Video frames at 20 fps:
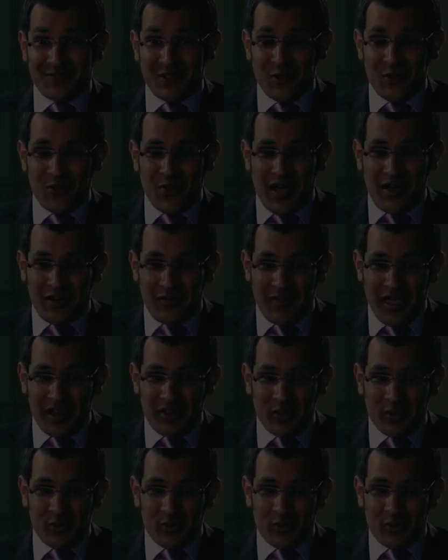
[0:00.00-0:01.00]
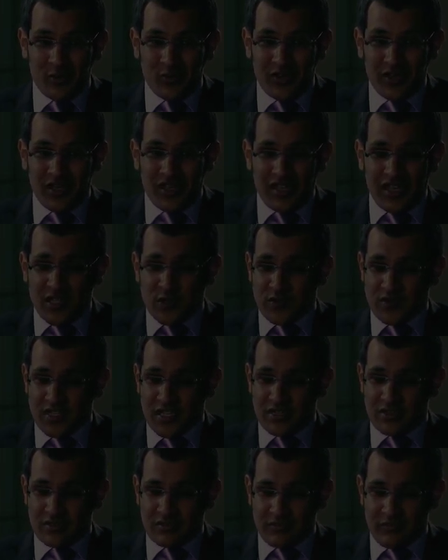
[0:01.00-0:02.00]
You are a man who, as we
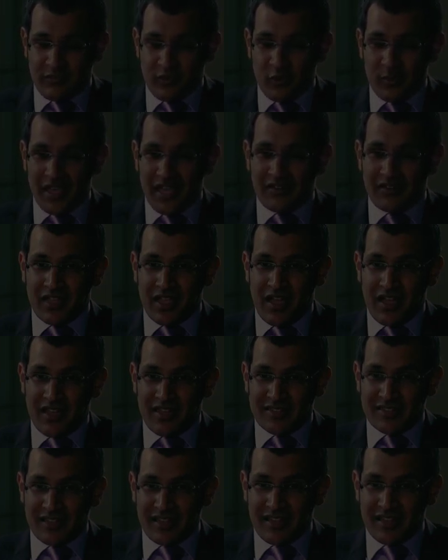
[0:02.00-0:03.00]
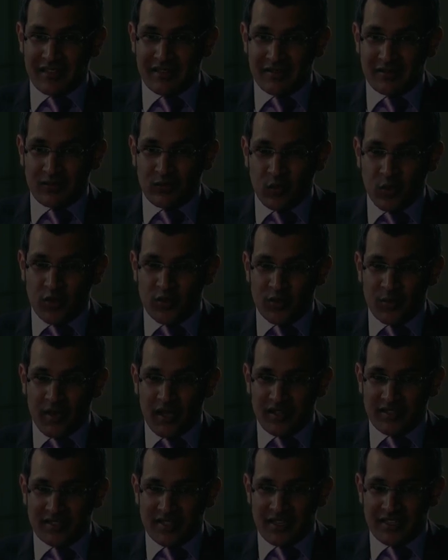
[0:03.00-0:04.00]
said, former head of the ISI, worked with
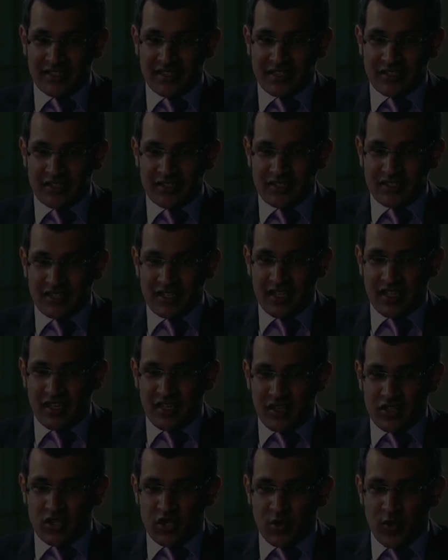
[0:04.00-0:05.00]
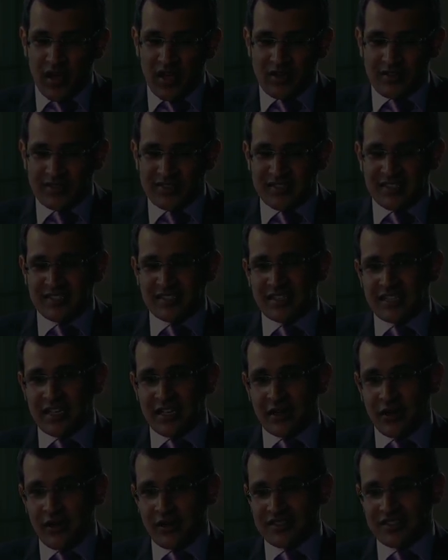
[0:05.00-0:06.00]
Pakistan intelligence. You are
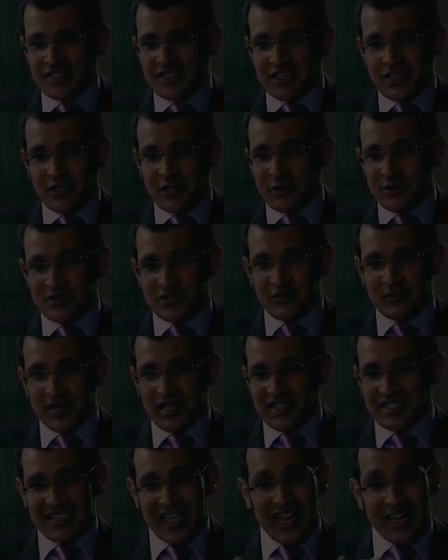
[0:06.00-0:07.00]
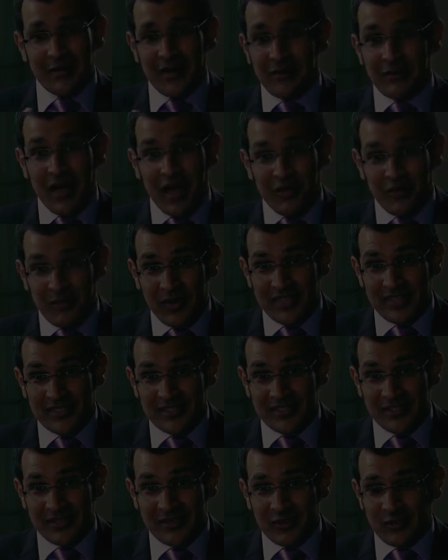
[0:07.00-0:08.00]
consistently and constantly accused of being a Taliban
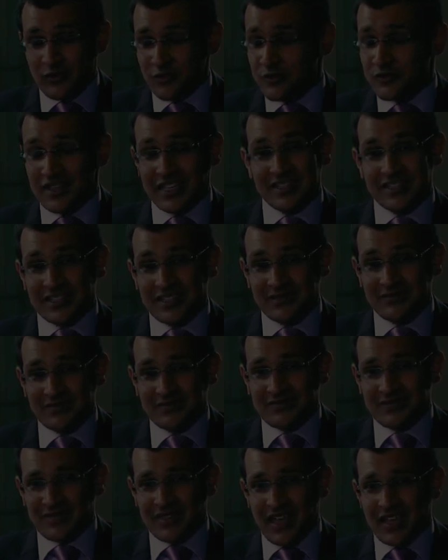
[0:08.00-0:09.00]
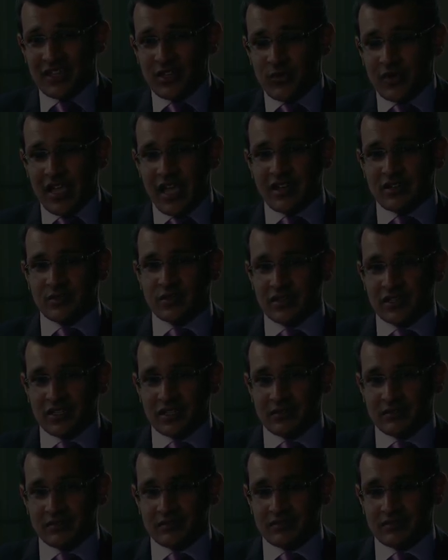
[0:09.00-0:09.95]
mouthpiece, with linked to them. How do you react when you hear